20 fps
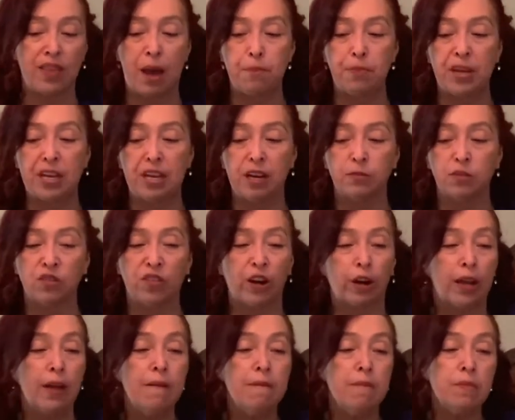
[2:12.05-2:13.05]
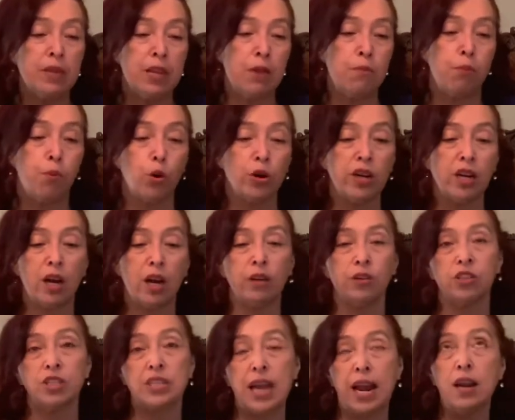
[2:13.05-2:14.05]
That becomes very important to
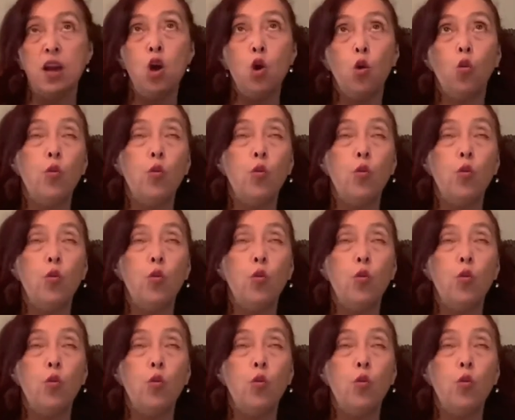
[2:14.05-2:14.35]
understand.